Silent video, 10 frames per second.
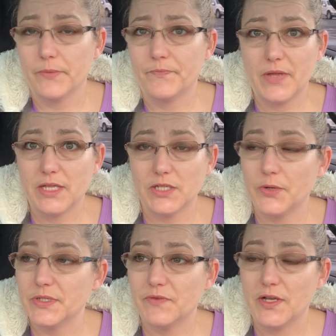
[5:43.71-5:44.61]
So
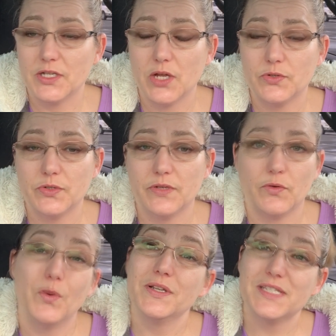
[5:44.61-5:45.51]
it's always fun to go
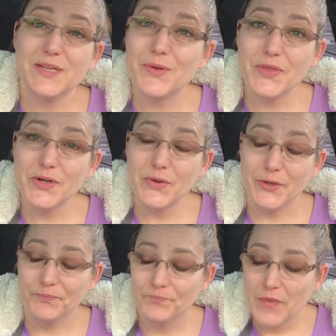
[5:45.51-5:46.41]
to a different one, see what
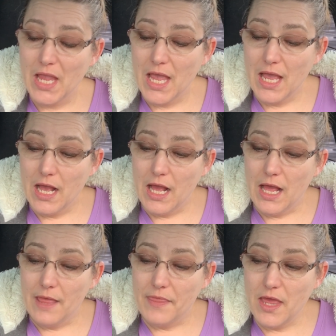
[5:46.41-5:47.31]
they're doing.
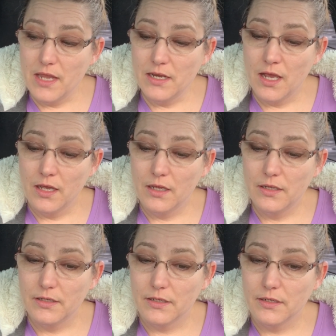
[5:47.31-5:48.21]
Then,
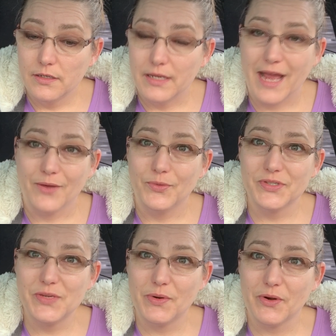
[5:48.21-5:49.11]
yeah,
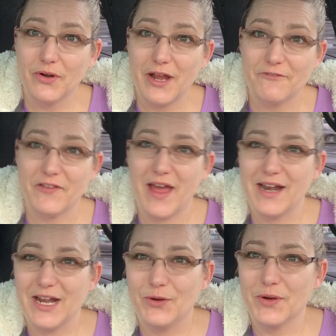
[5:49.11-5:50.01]
we'll see where we're going
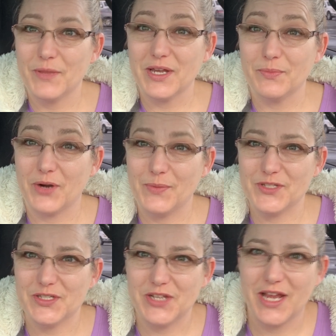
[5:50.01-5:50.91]
after that. I don't want to make any
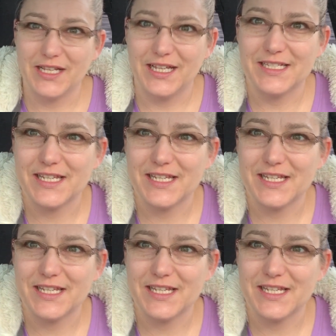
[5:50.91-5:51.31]
promises yet.